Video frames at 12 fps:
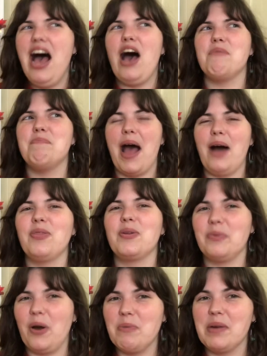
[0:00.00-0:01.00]
about the
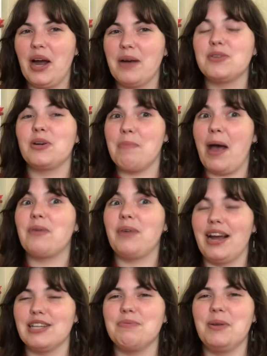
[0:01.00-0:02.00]
Romanovs or about
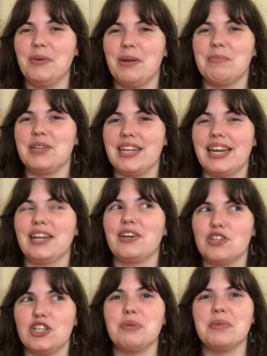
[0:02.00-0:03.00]
Rasputin in particular.
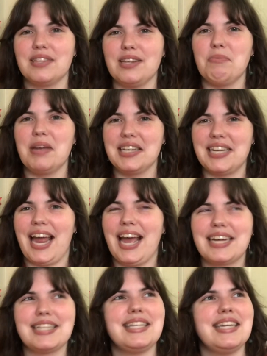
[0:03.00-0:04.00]
She will send me a
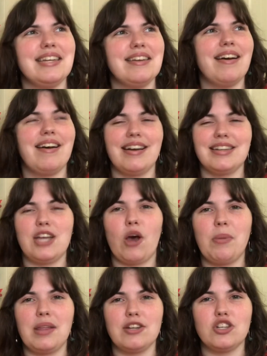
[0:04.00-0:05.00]
text and tell
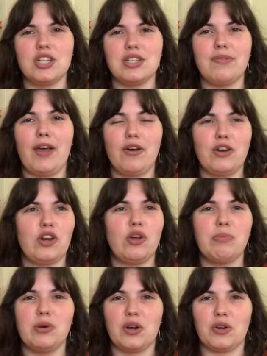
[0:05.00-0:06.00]
me that she's found a new
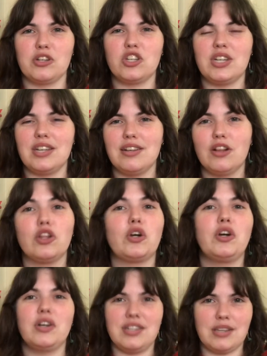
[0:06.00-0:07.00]
book or she
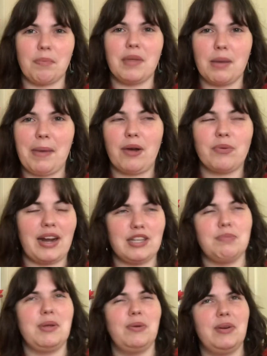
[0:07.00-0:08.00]
learned something about
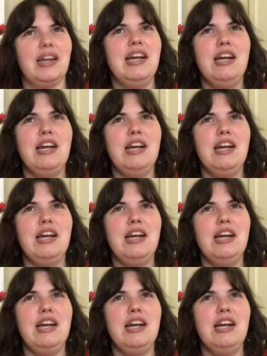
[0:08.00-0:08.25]
Rasputin,